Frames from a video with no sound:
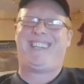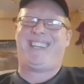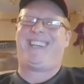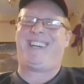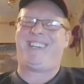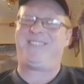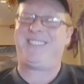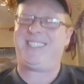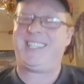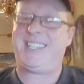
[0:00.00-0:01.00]

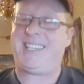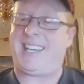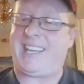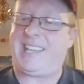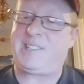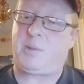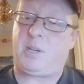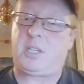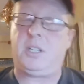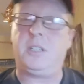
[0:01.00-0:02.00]
um, he's
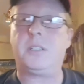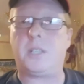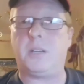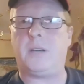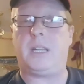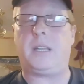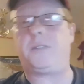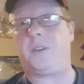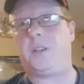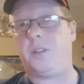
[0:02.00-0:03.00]
quite good at it, so and
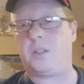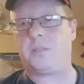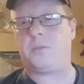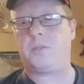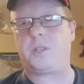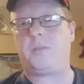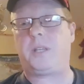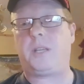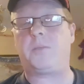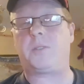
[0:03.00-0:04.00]
he's very knowledgeable. So
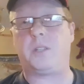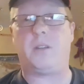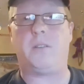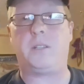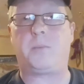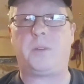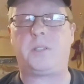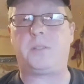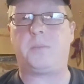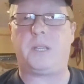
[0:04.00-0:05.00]
he was another
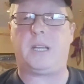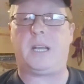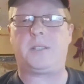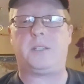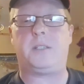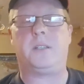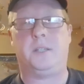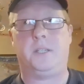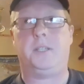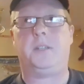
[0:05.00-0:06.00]
inspiration to me, as in
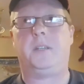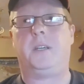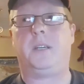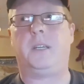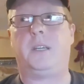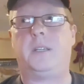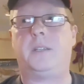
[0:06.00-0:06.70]
uh,